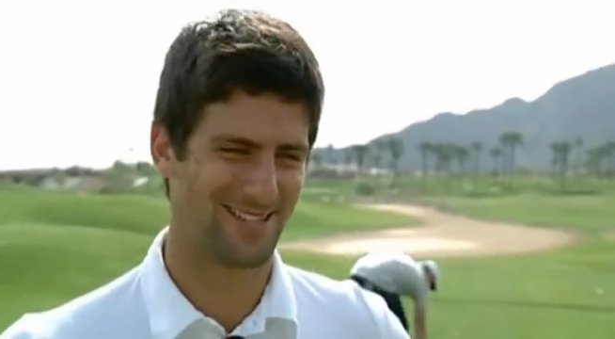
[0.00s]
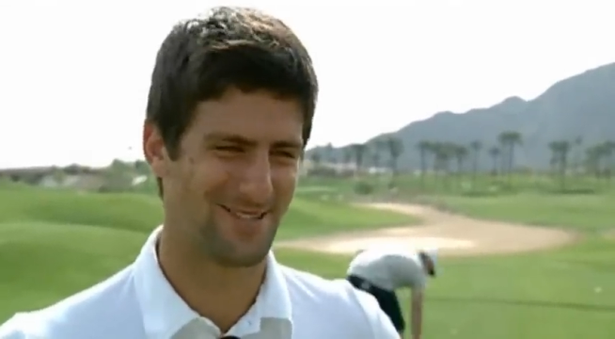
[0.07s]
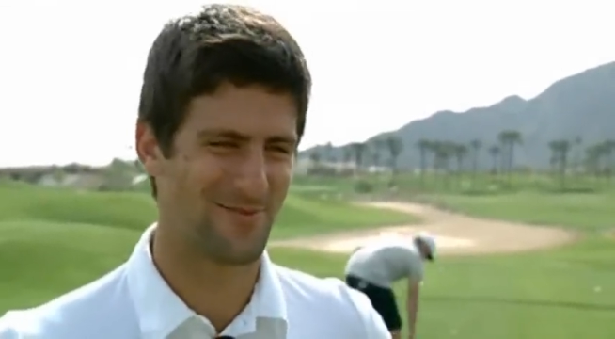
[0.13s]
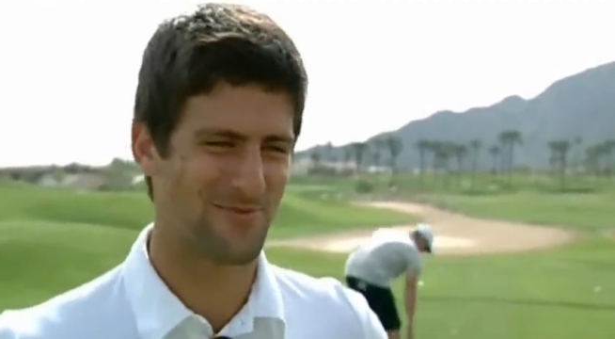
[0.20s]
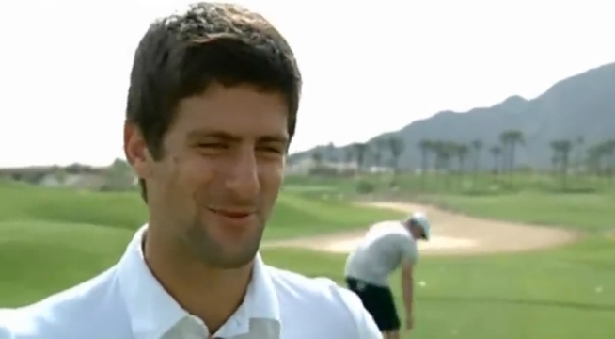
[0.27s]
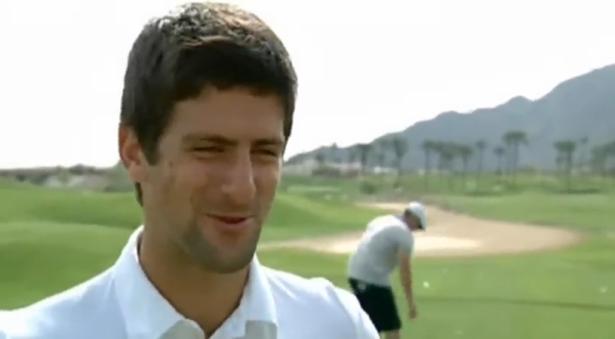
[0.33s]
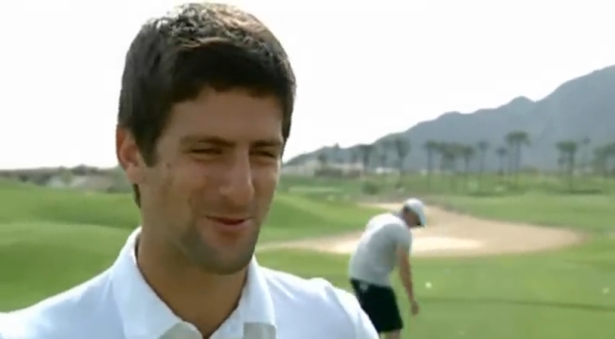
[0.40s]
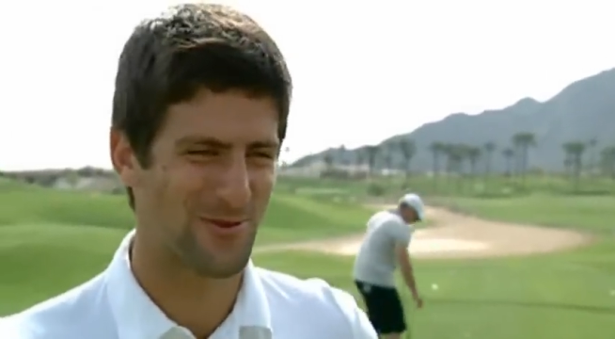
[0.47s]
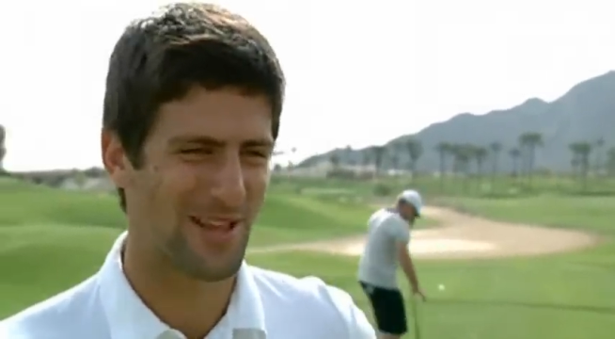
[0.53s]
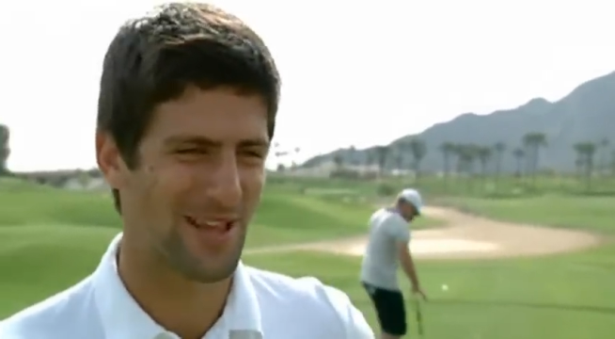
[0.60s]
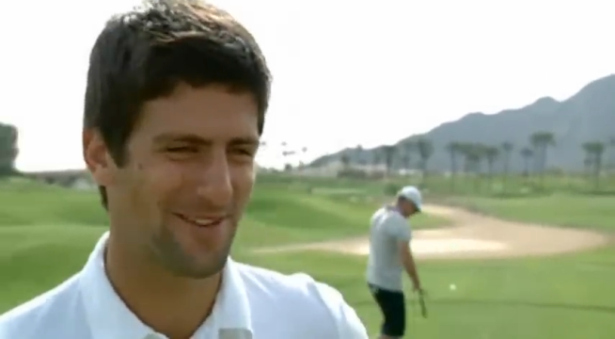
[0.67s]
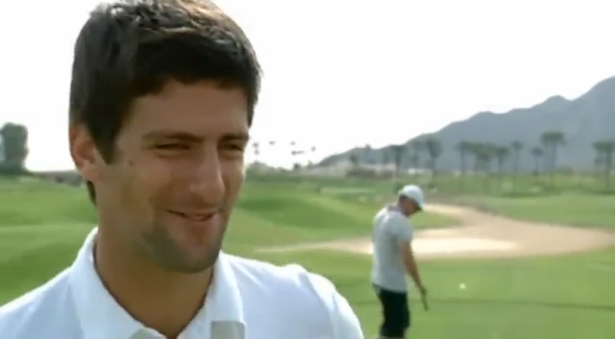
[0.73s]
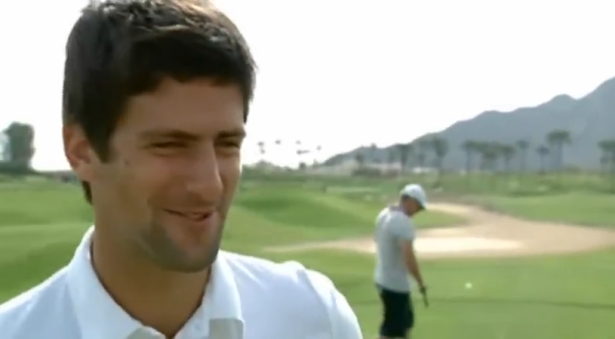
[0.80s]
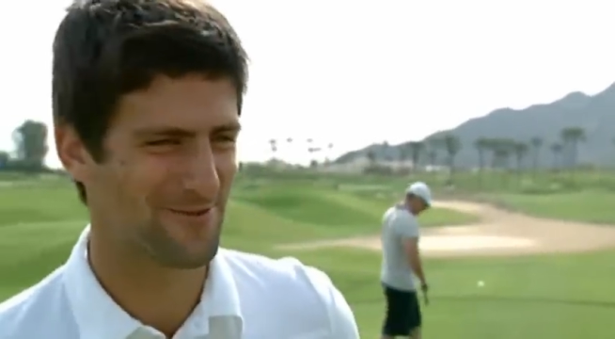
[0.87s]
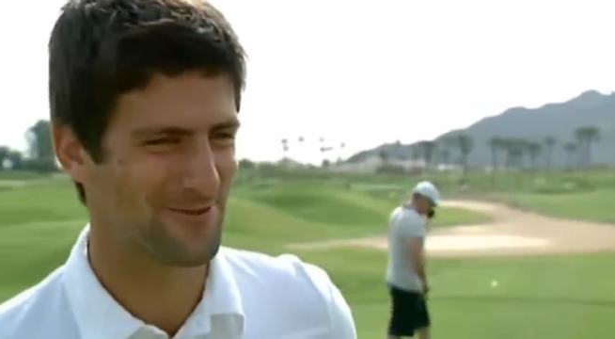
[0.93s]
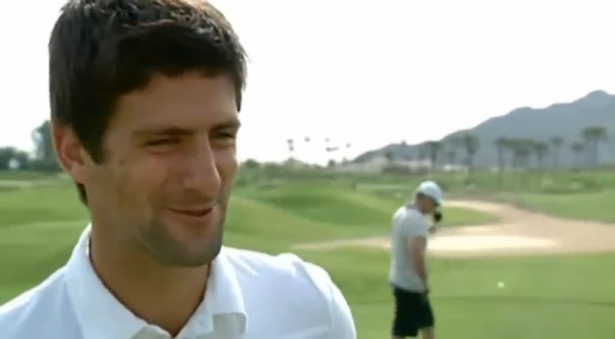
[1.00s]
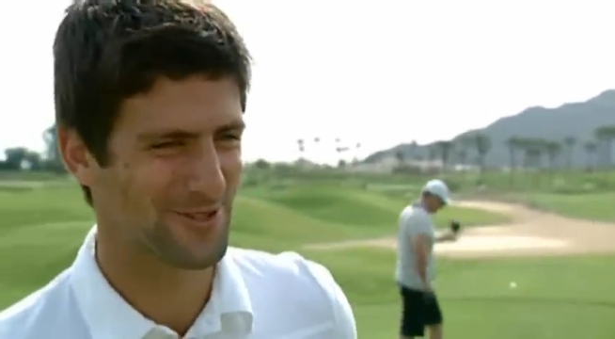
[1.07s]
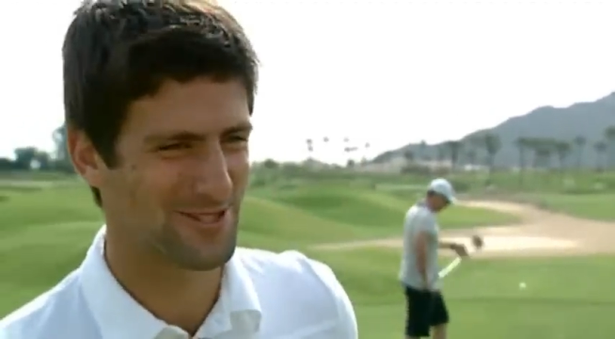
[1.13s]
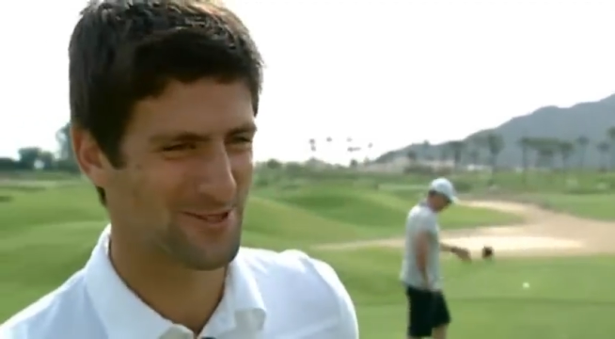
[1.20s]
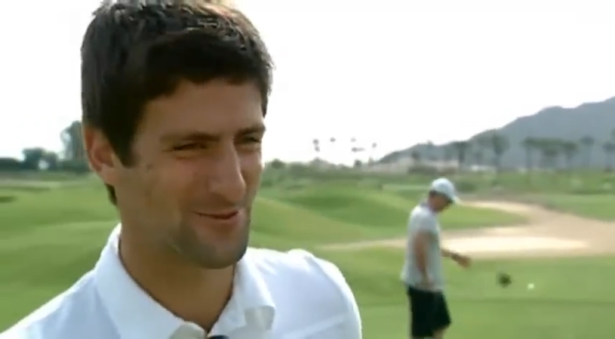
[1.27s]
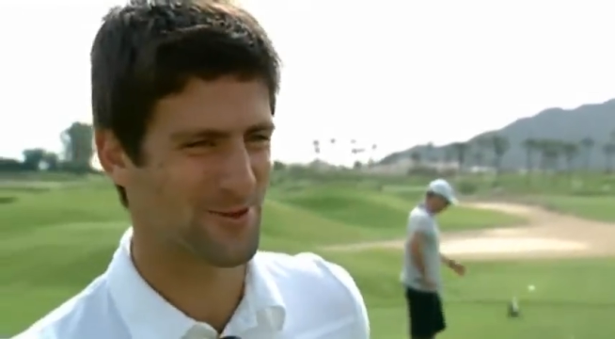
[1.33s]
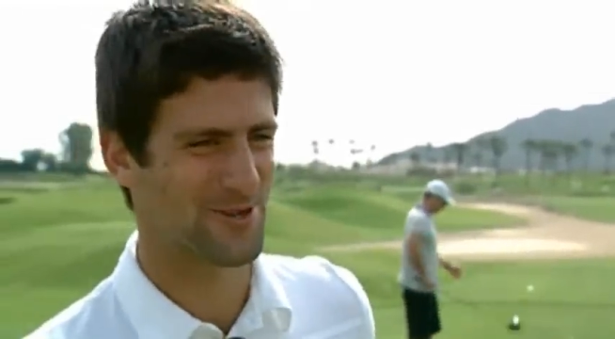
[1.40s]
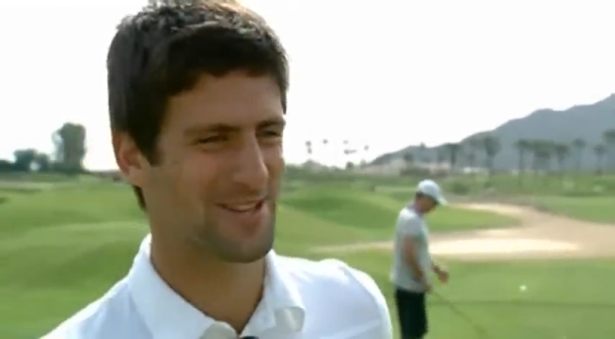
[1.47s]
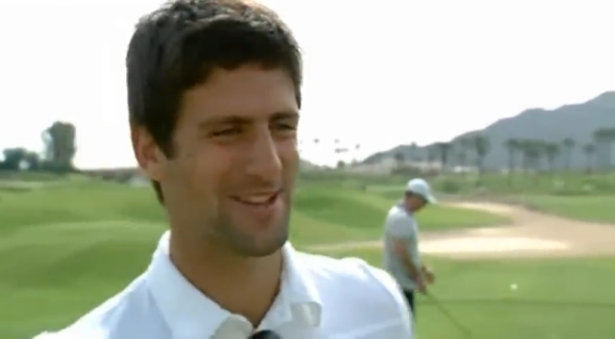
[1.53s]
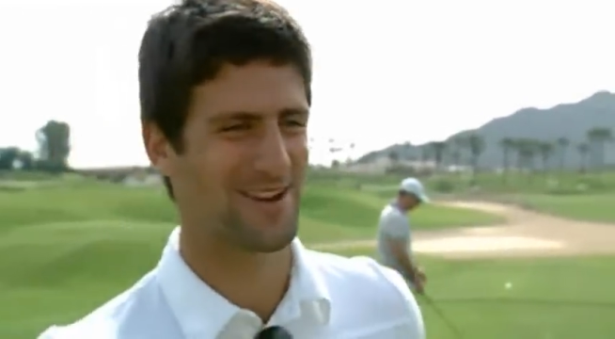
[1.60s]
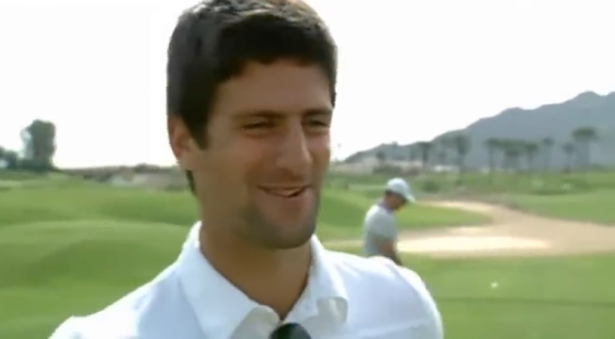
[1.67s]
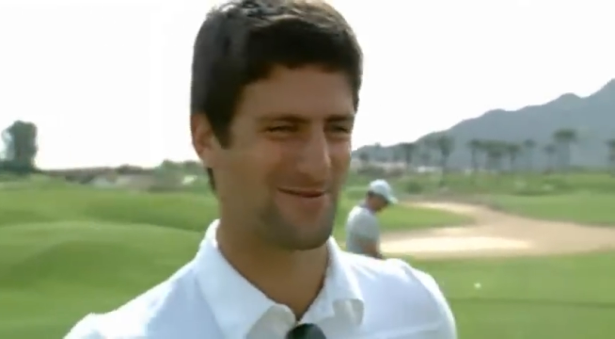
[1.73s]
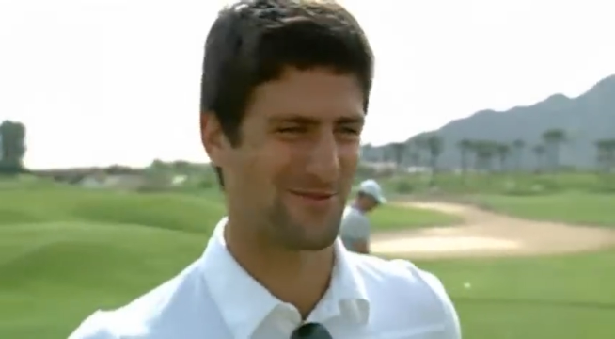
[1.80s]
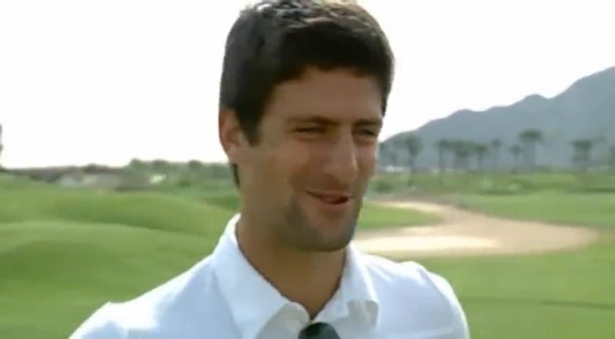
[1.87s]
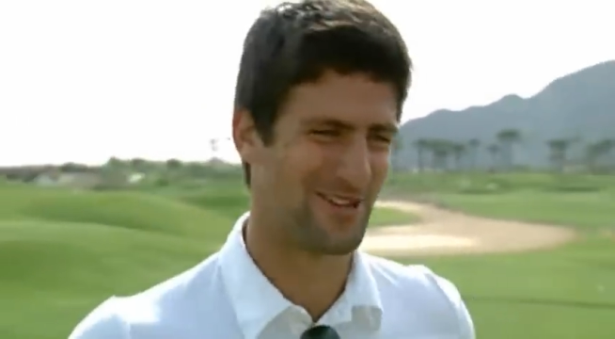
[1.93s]
as you probably have the footage, we're
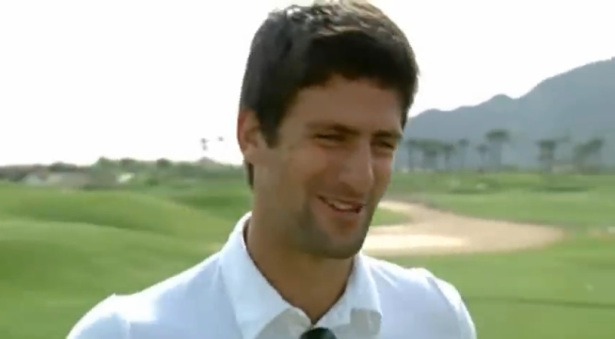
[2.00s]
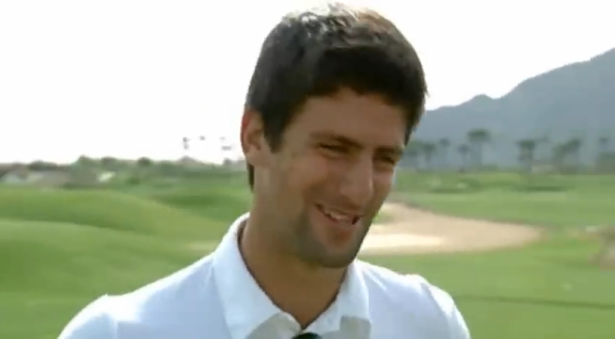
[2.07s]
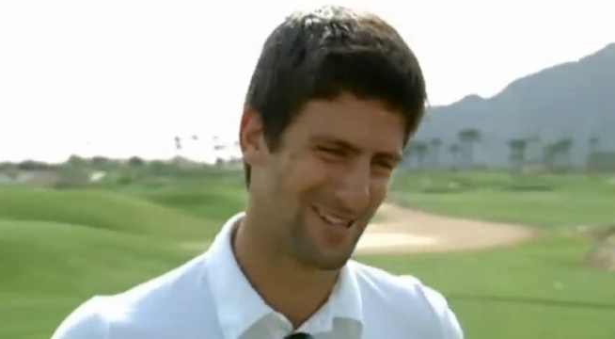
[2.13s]
terrible.